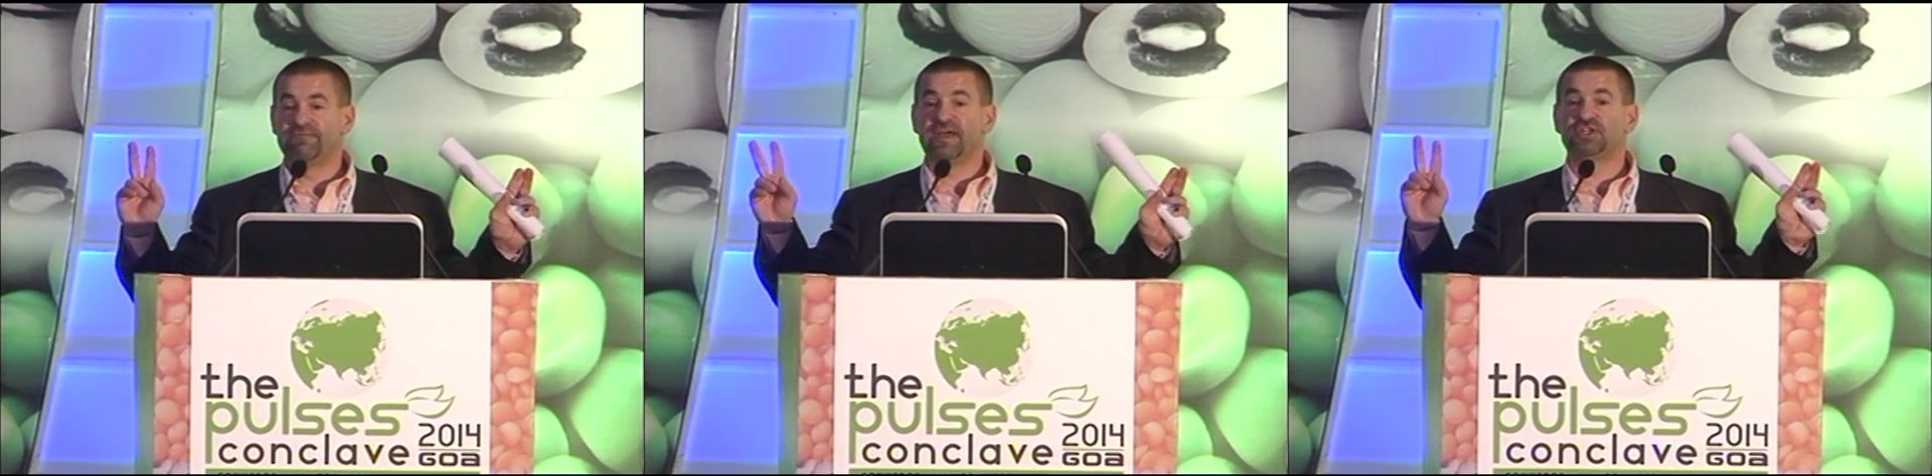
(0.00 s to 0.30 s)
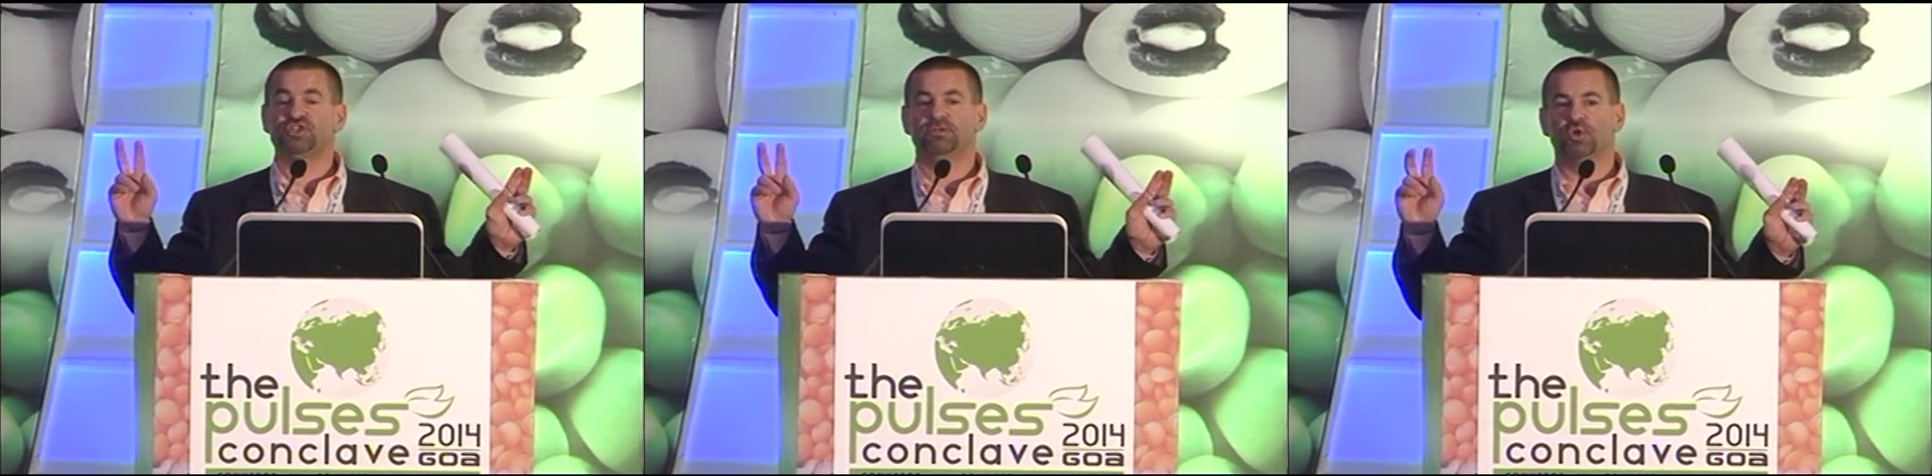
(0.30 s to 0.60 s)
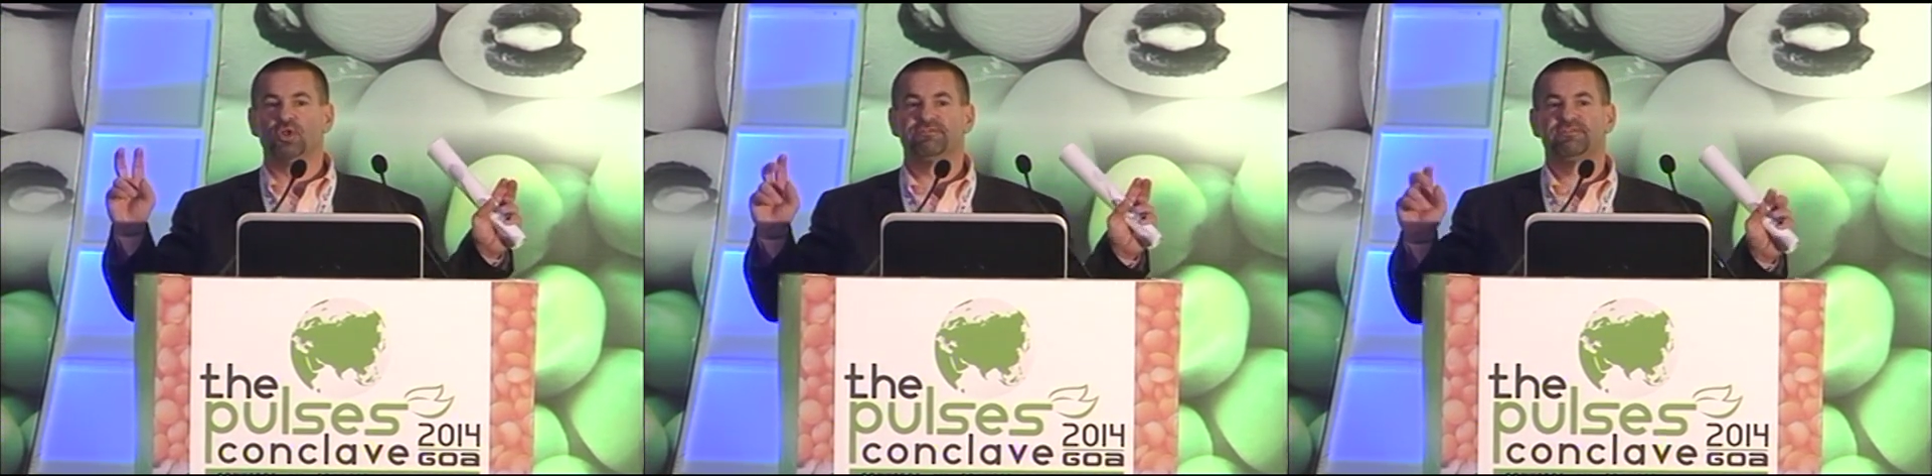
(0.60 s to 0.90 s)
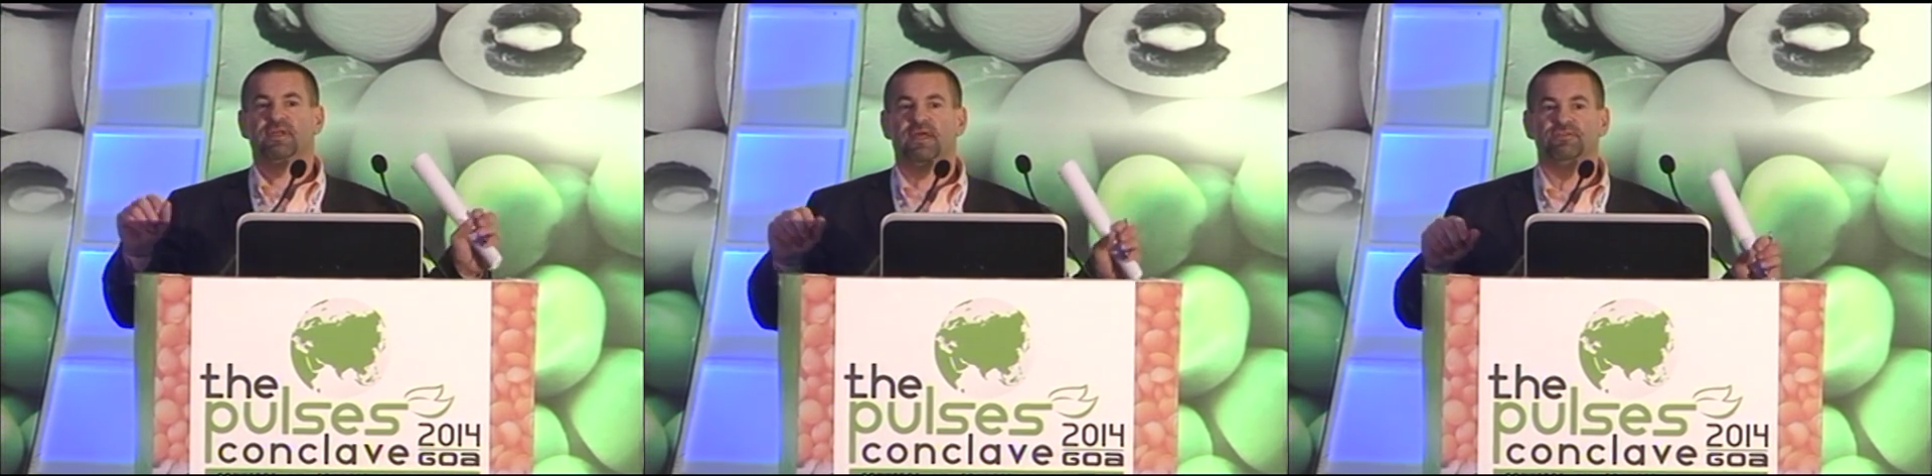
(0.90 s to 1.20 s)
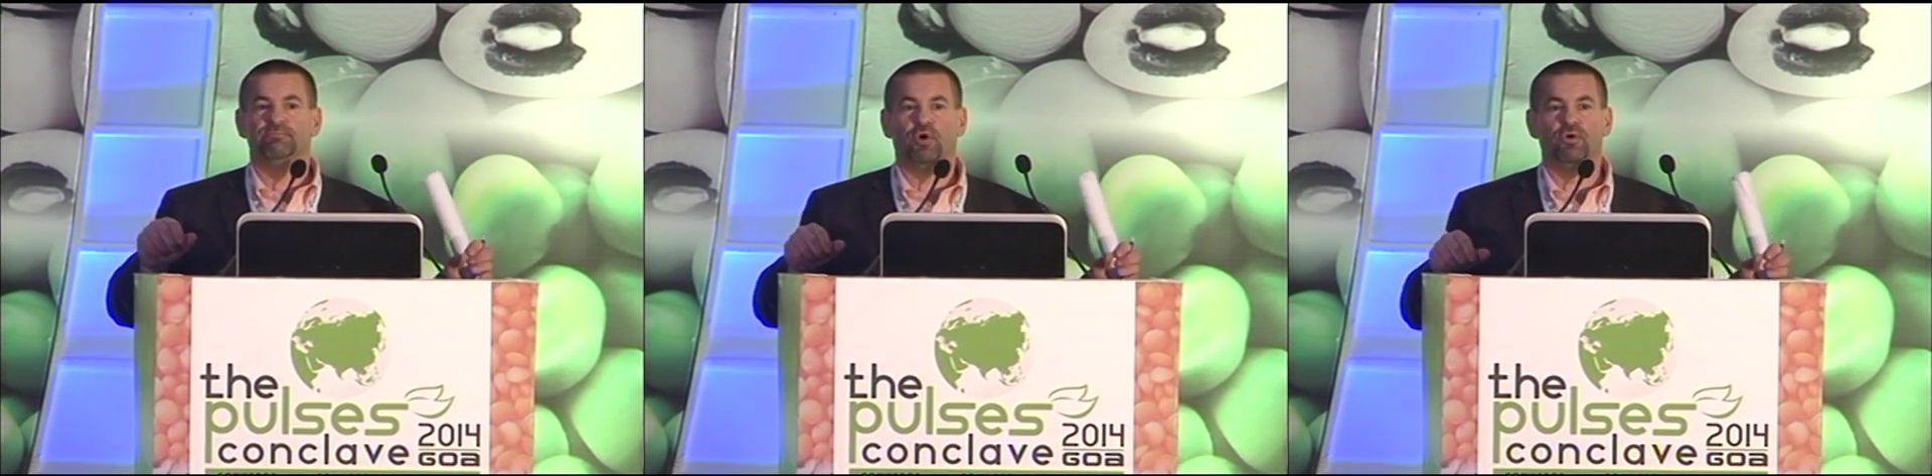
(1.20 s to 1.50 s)
vegetables as
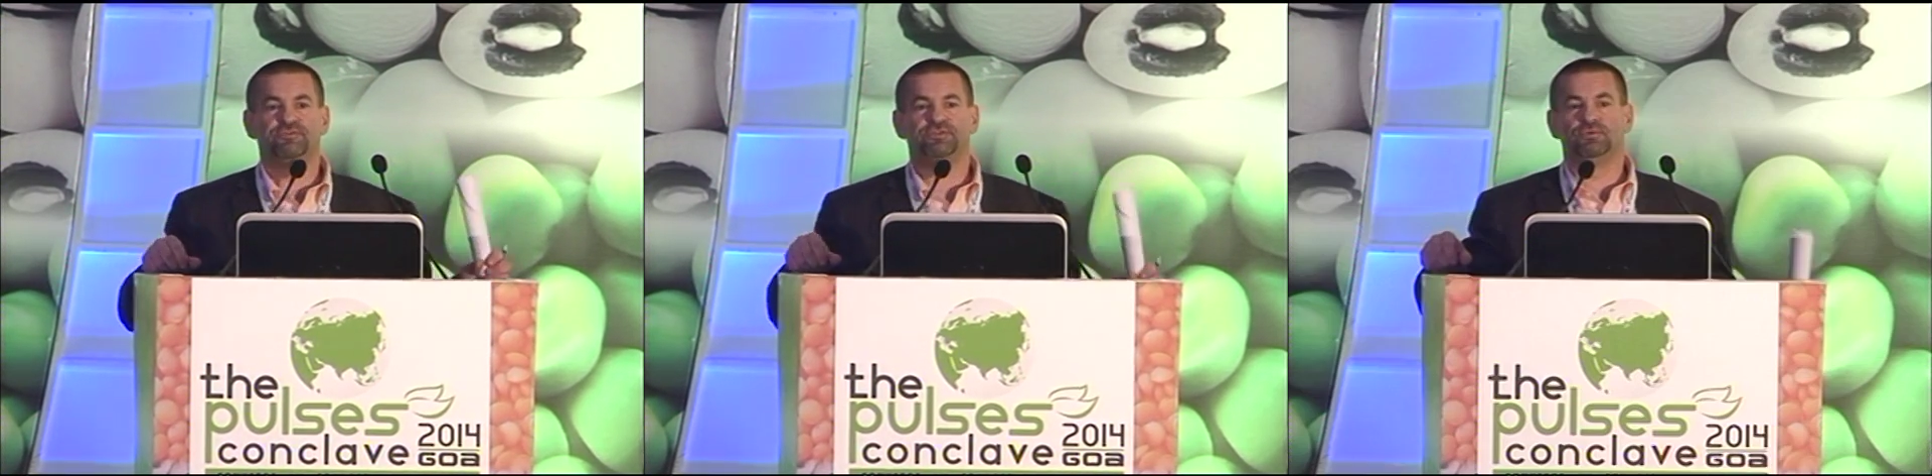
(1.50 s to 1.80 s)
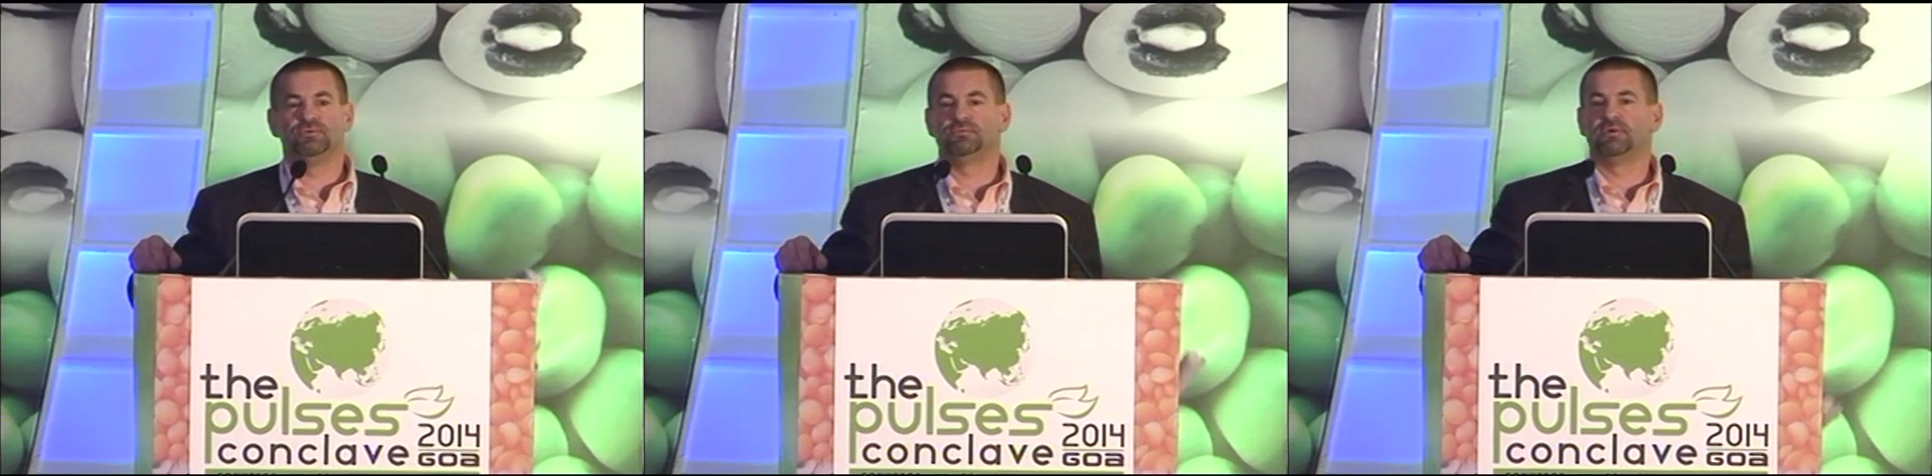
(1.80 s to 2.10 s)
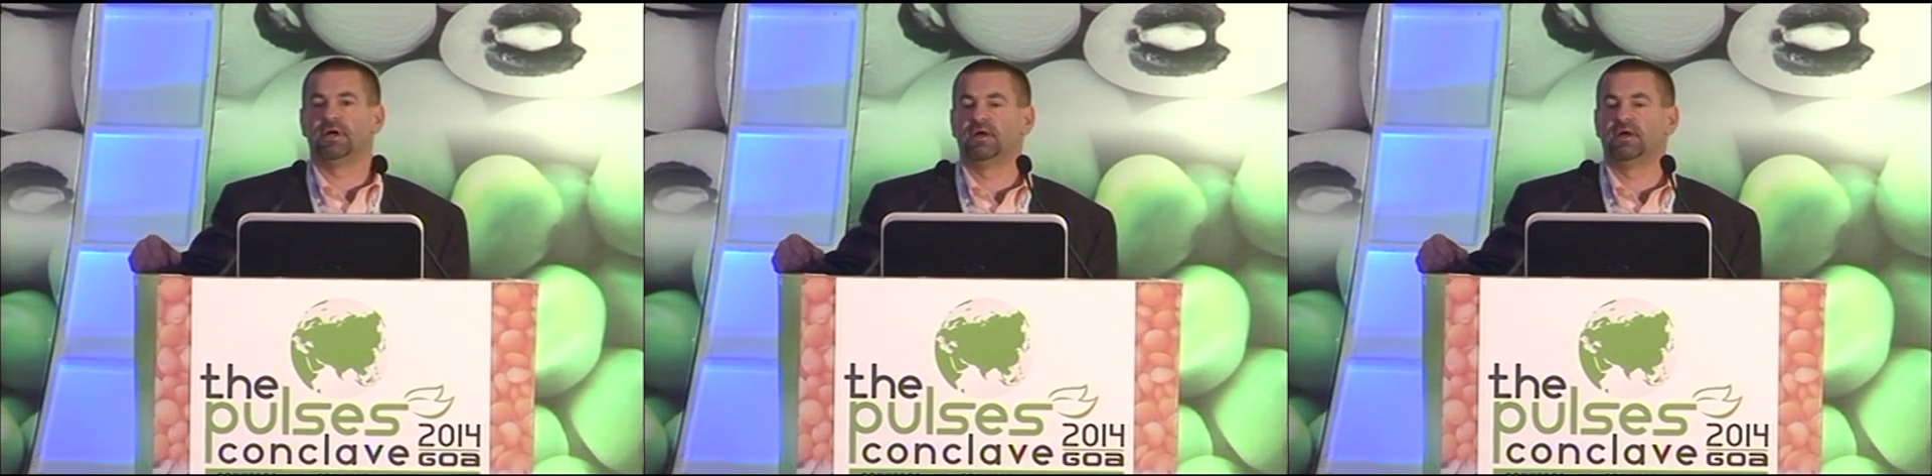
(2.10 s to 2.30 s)
opposed to